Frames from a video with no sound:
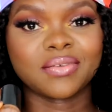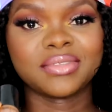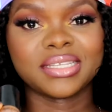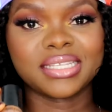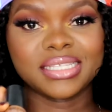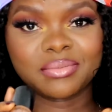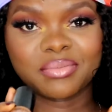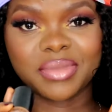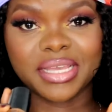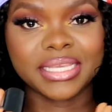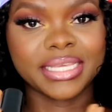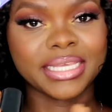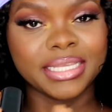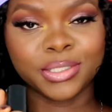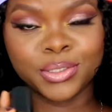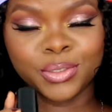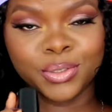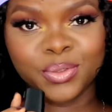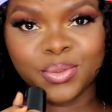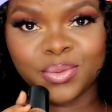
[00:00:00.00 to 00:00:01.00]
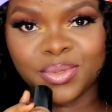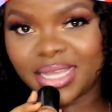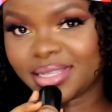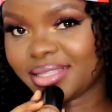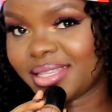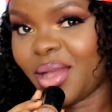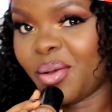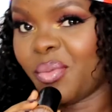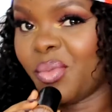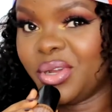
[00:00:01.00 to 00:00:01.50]
of these in my kit too. That's
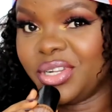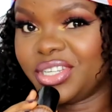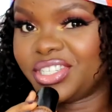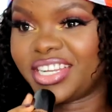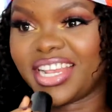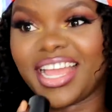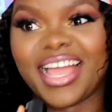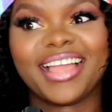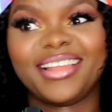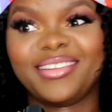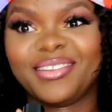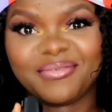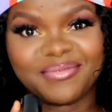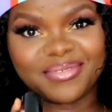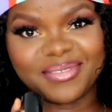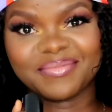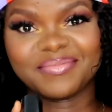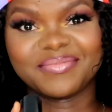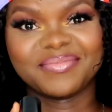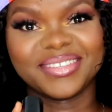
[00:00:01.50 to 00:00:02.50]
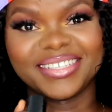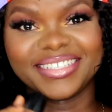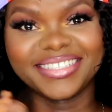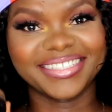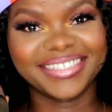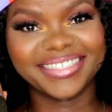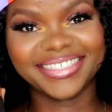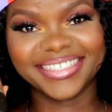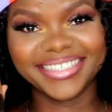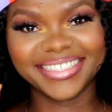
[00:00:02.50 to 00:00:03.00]
how much I love them.
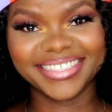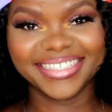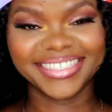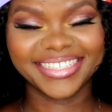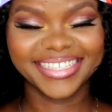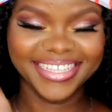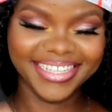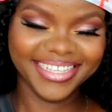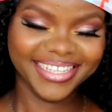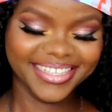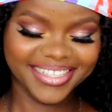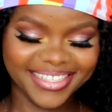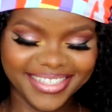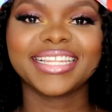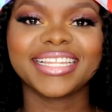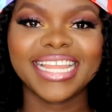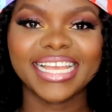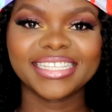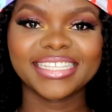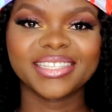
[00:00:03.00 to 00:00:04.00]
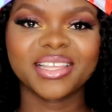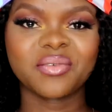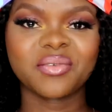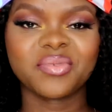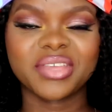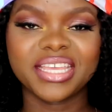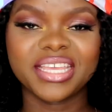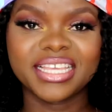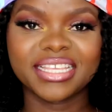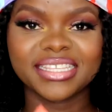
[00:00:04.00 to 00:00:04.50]
Next up
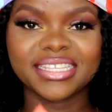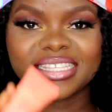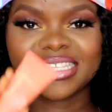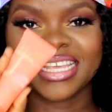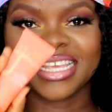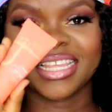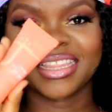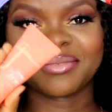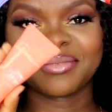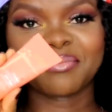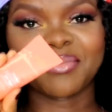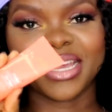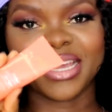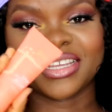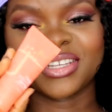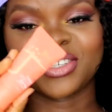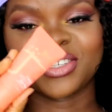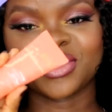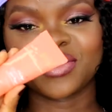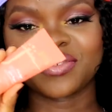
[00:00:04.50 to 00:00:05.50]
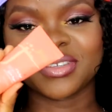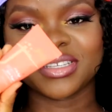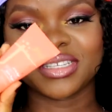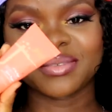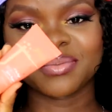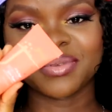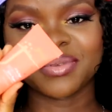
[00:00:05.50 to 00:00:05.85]
is my Juvia's